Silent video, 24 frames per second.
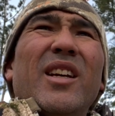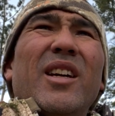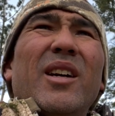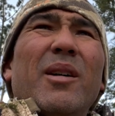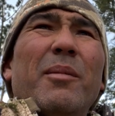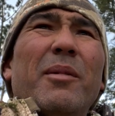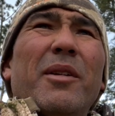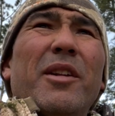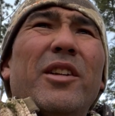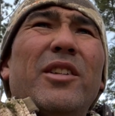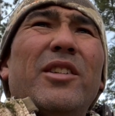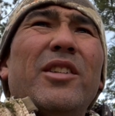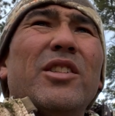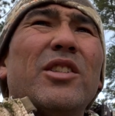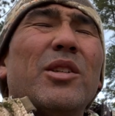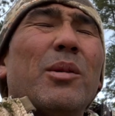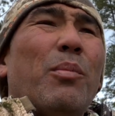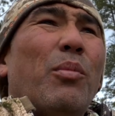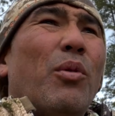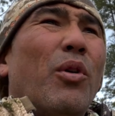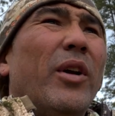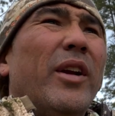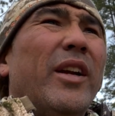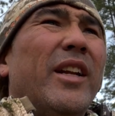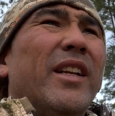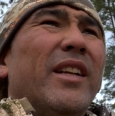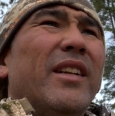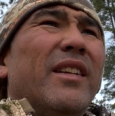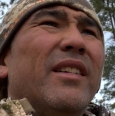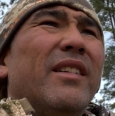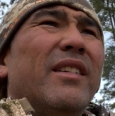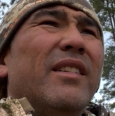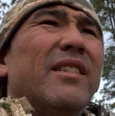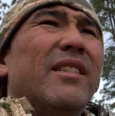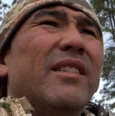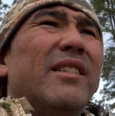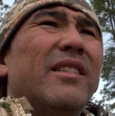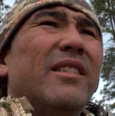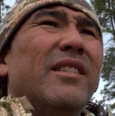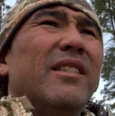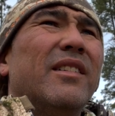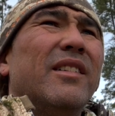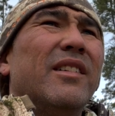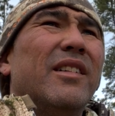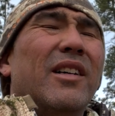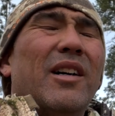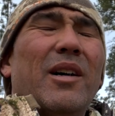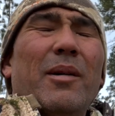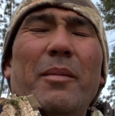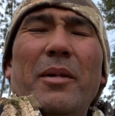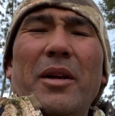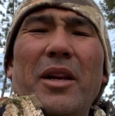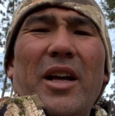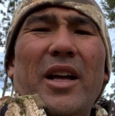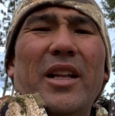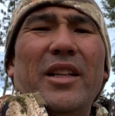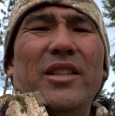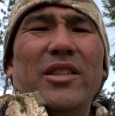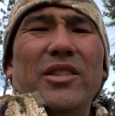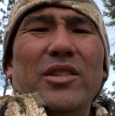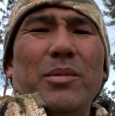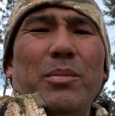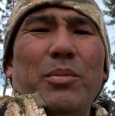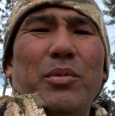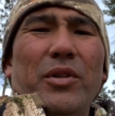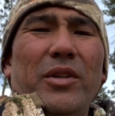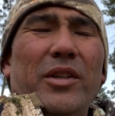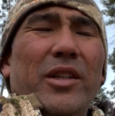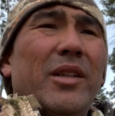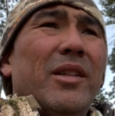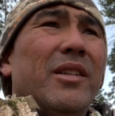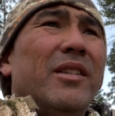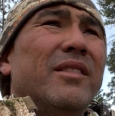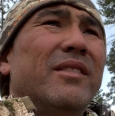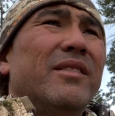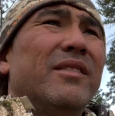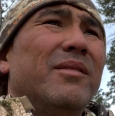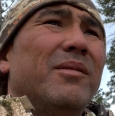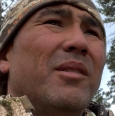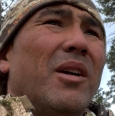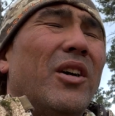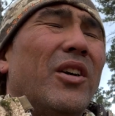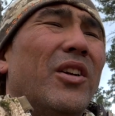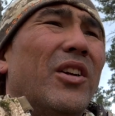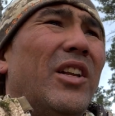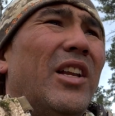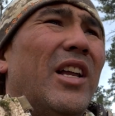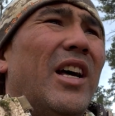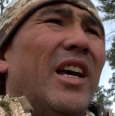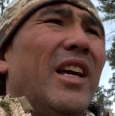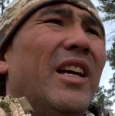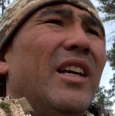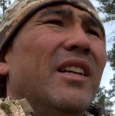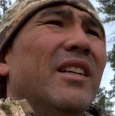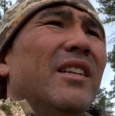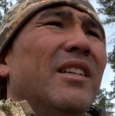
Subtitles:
I'm a little disappointed. I'm a lot disappointed, not gonna lie.